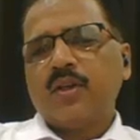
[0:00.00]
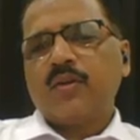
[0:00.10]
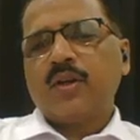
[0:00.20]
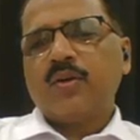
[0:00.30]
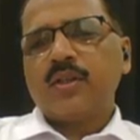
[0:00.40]

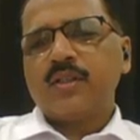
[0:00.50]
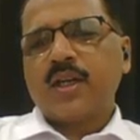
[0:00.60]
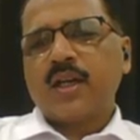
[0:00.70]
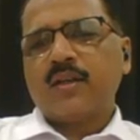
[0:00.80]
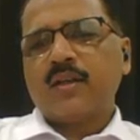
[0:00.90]
you can notice
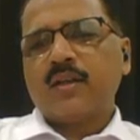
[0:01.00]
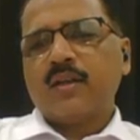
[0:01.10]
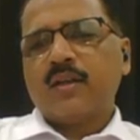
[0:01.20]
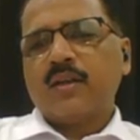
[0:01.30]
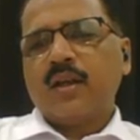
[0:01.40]
that
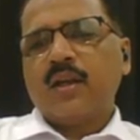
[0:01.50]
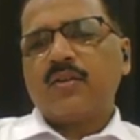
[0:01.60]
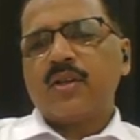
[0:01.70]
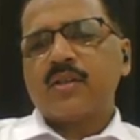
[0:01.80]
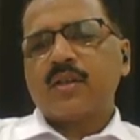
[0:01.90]

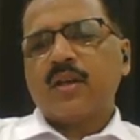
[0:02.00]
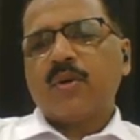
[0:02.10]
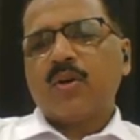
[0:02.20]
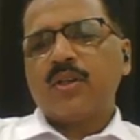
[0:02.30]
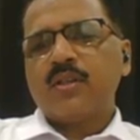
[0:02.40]
interest
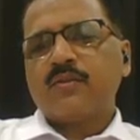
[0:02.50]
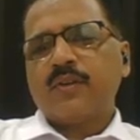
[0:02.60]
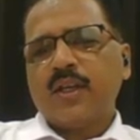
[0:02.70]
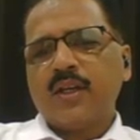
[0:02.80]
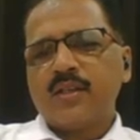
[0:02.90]
amount is
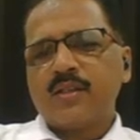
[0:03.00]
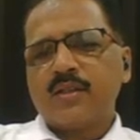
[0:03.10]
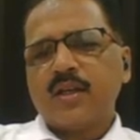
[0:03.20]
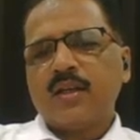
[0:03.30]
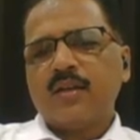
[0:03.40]
very
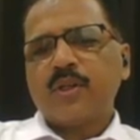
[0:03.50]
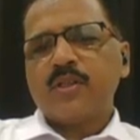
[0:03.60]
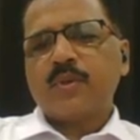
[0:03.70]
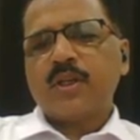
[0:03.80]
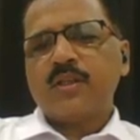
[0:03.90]
less and
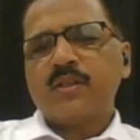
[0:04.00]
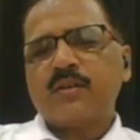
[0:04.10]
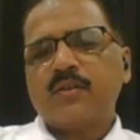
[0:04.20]
principal is